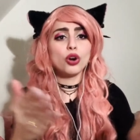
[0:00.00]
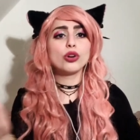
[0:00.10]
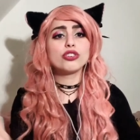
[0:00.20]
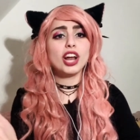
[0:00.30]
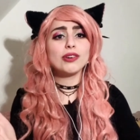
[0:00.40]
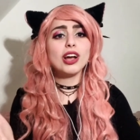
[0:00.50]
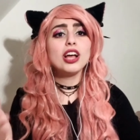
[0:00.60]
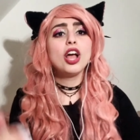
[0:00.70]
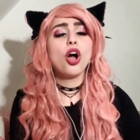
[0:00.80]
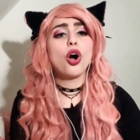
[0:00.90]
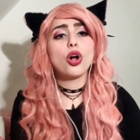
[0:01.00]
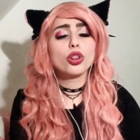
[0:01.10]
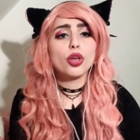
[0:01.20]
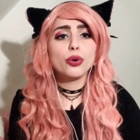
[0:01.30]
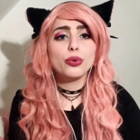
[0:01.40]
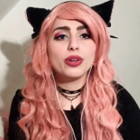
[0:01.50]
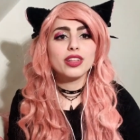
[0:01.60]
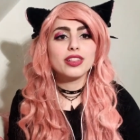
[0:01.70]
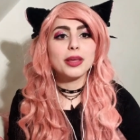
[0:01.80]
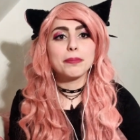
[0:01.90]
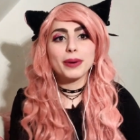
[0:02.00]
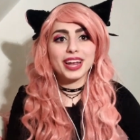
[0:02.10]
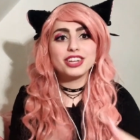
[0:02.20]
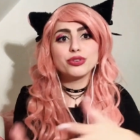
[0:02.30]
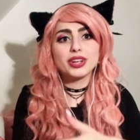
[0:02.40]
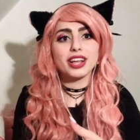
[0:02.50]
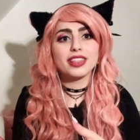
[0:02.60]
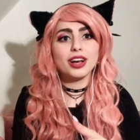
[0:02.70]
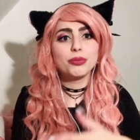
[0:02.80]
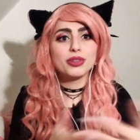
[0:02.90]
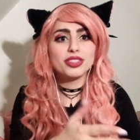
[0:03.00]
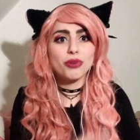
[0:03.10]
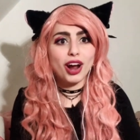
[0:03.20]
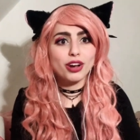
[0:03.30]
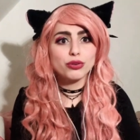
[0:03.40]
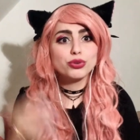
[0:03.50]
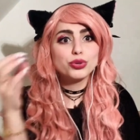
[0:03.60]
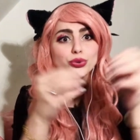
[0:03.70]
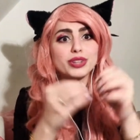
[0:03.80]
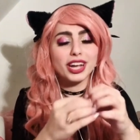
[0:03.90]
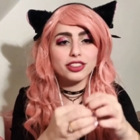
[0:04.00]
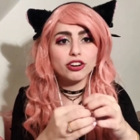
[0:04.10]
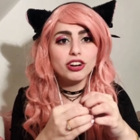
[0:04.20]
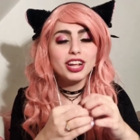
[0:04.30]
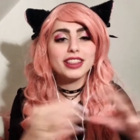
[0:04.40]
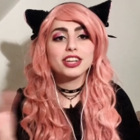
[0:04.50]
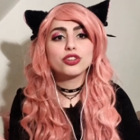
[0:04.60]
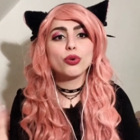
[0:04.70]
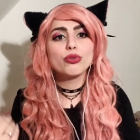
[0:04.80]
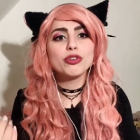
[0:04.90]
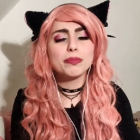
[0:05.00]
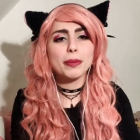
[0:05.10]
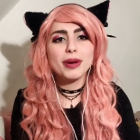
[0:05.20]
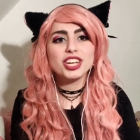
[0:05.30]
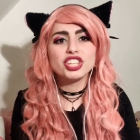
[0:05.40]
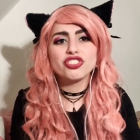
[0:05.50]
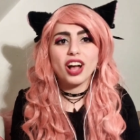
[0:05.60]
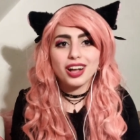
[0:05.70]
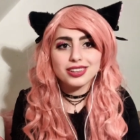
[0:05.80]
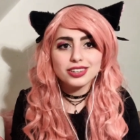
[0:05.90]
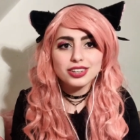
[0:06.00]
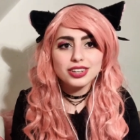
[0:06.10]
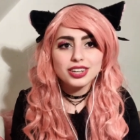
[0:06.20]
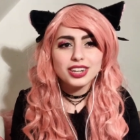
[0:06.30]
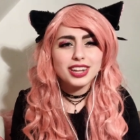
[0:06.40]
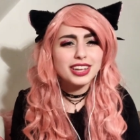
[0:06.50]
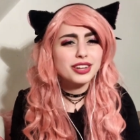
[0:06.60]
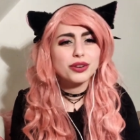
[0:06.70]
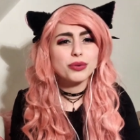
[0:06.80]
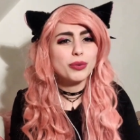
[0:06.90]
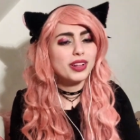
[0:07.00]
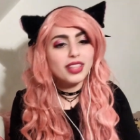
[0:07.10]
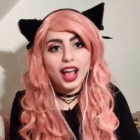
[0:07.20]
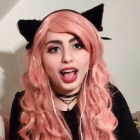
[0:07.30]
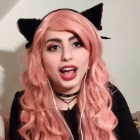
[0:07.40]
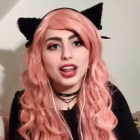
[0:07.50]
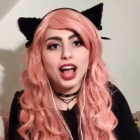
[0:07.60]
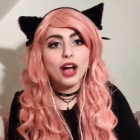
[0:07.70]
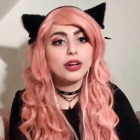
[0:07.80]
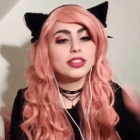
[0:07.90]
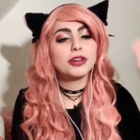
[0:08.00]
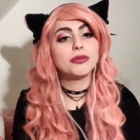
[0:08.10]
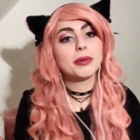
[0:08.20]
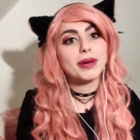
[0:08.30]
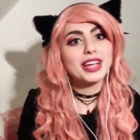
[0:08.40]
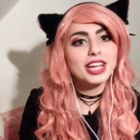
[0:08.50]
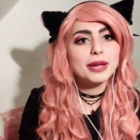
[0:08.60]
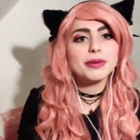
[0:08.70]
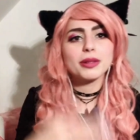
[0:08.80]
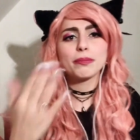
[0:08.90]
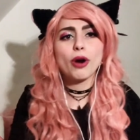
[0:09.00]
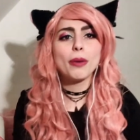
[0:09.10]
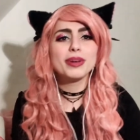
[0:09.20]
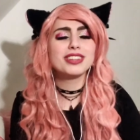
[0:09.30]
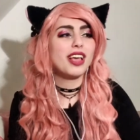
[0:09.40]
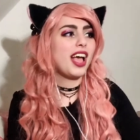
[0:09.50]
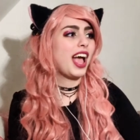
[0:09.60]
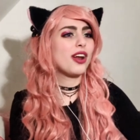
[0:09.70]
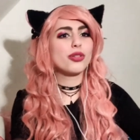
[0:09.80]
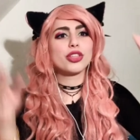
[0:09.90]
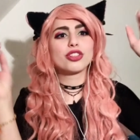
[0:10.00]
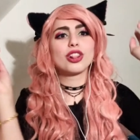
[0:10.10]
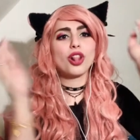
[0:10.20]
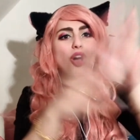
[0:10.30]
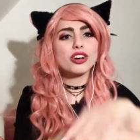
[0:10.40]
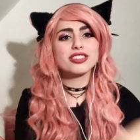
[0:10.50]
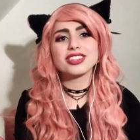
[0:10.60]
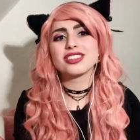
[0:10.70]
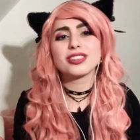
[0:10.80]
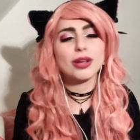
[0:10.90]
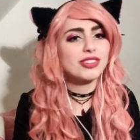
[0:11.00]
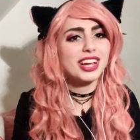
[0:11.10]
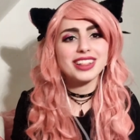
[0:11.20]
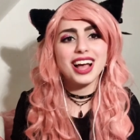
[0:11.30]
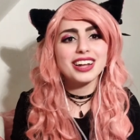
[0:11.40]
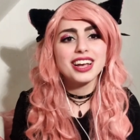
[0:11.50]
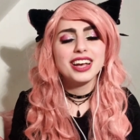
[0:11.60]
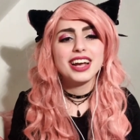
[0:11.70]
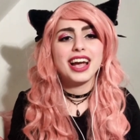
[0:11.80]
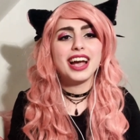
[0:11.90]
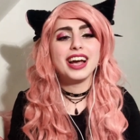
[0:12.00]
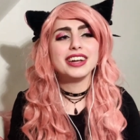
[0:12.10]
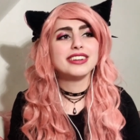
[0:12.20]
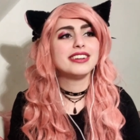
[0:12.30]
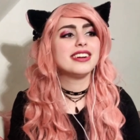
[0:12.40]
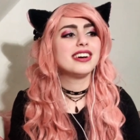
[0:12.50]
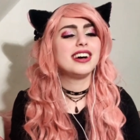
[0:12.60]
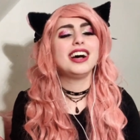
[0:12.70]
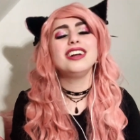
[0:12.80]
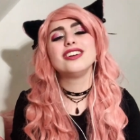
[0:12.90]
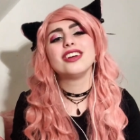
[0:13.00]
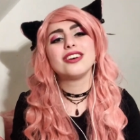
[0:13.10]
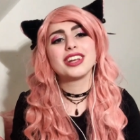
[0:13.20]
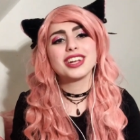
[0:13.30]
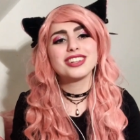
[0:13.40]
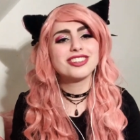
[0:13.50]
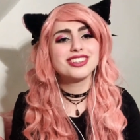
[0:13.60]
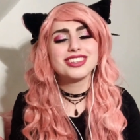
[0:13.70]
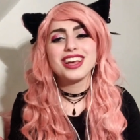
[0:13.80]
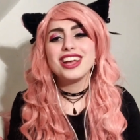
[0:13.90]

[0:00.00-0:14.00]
Onodera, although they play together with Raku together, they don't remember each other. Like, what the hell? How can they remember him and the promise and all those logs and stuff like that? And I don't know, like, it's just